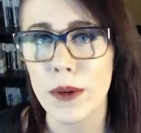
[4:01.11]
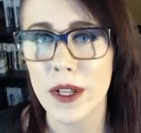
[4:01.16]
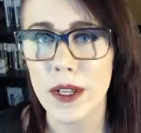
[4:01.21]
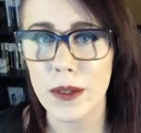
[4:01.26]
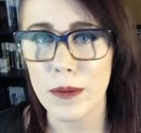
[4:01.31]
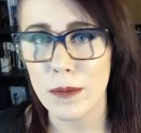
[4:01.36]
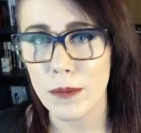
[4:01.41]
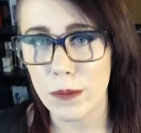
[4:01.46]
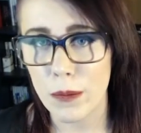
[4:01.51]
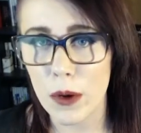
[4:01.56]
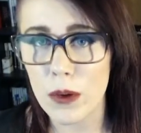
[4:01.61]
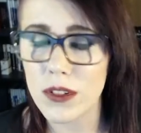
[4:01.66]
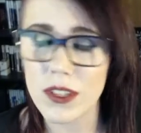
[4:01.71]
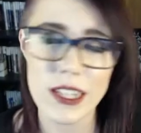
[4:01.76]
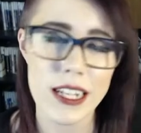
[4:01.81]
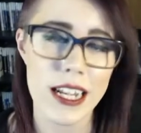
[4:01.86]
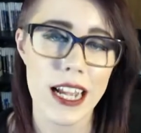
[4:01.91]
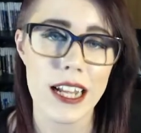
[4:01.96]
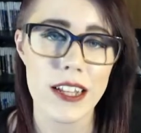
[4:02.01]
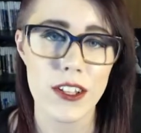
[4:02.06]
but
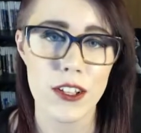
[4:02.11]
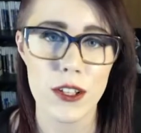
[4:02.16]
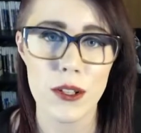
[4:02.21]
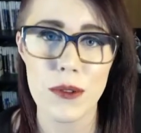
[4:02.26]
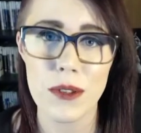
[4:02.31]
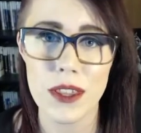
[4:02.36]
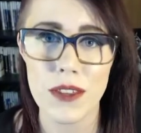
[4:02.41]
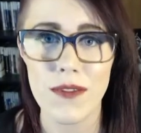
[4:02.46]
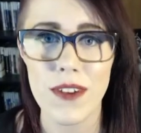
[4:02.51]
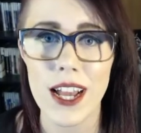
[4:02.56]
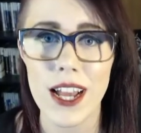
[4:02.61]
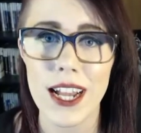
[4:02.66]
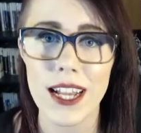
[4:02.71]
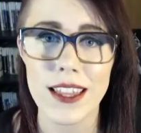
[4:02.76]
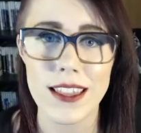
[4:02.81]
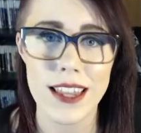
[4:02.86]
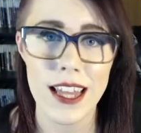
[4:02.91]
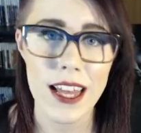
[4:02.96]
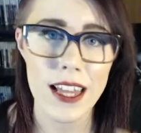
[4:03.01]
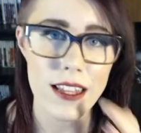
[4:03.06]
mostly had to do with the
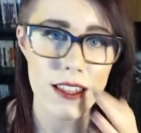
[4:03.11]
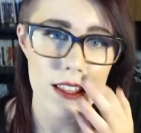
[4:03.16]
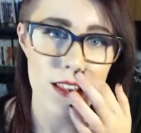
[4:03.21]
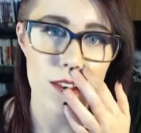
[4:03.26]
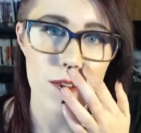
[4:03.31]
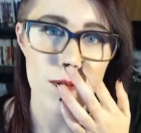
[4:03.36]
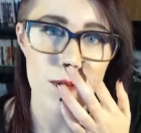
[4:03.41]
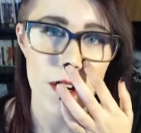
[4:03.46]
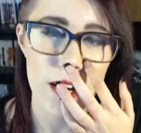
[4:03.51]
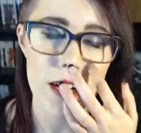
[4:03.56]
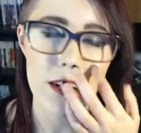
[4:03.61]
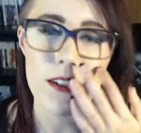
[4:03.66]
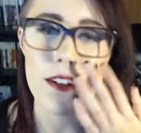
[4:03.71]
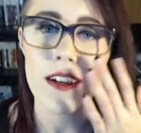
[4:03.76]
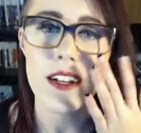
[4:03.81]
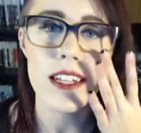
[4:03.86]
fact that the writer,